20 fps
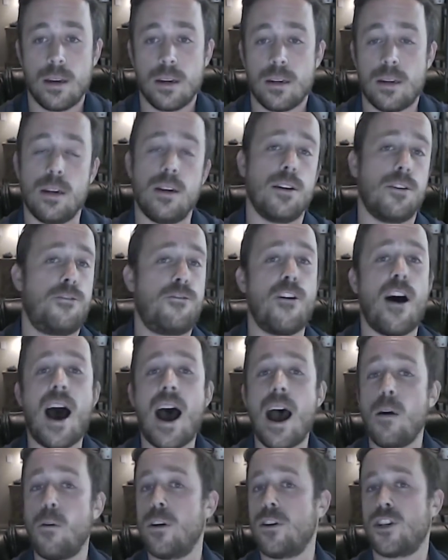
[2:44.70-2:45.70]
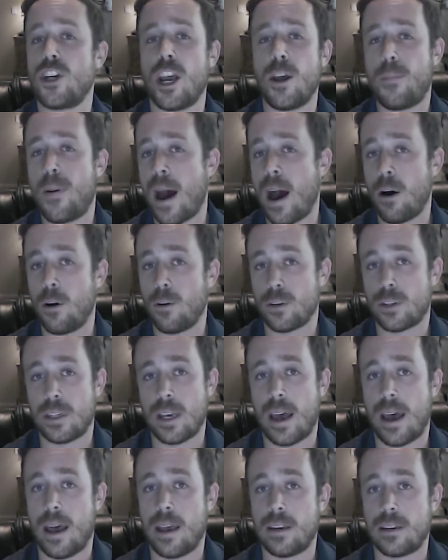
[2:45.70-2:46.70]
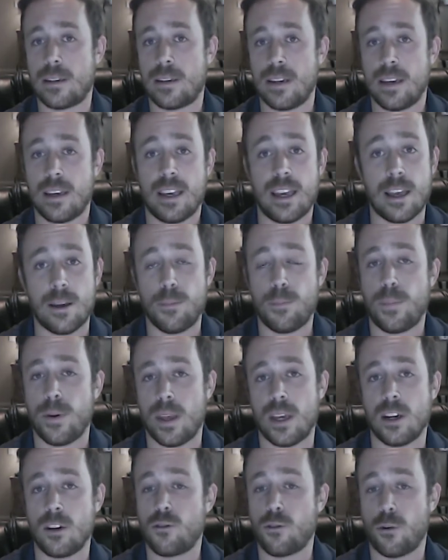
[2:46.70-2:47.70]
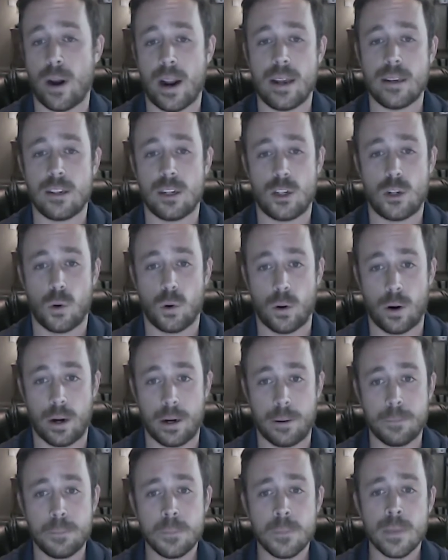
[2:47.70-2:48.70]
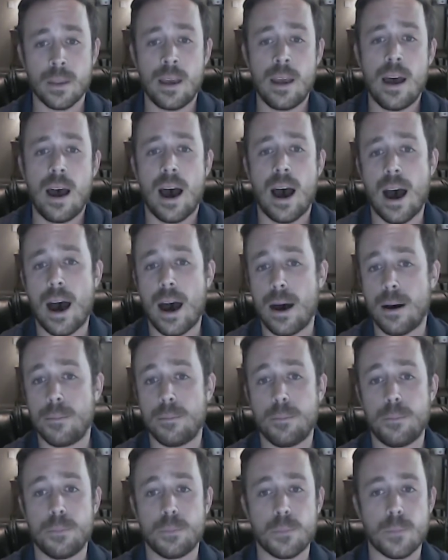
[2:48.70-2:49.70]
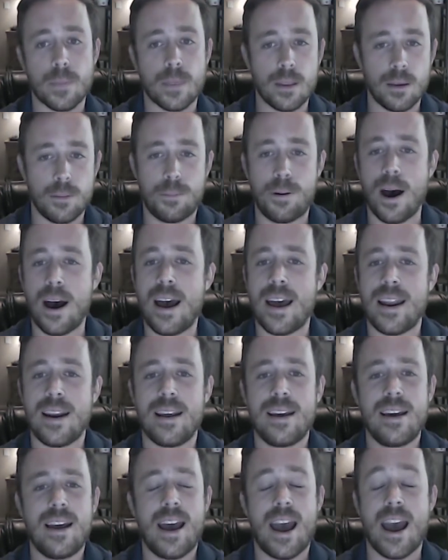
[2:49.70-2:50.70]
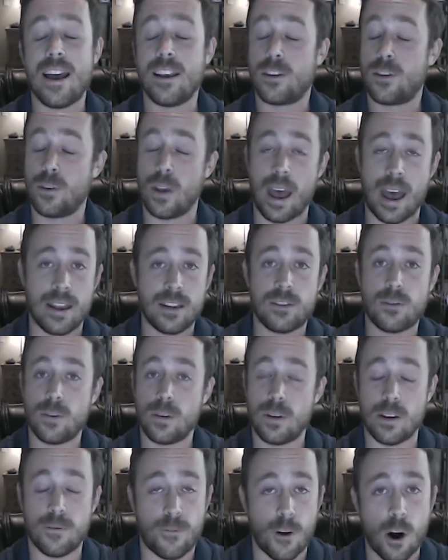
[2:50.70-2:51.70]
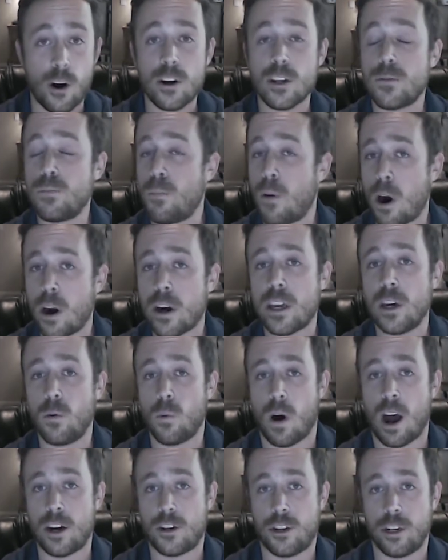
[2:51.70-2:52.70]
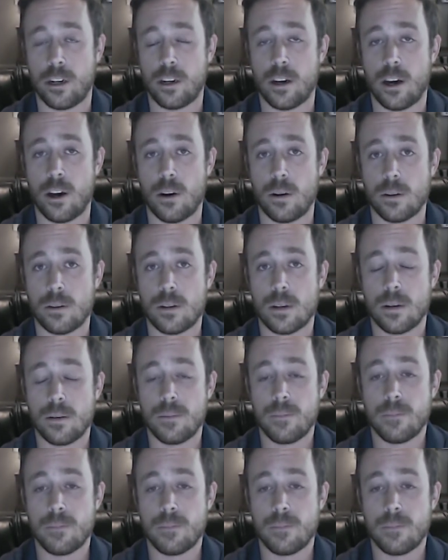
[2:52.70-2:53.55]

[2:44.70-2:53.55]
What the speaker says: to defy what Jay Powell says, it being transitory. But as far as market watching goes,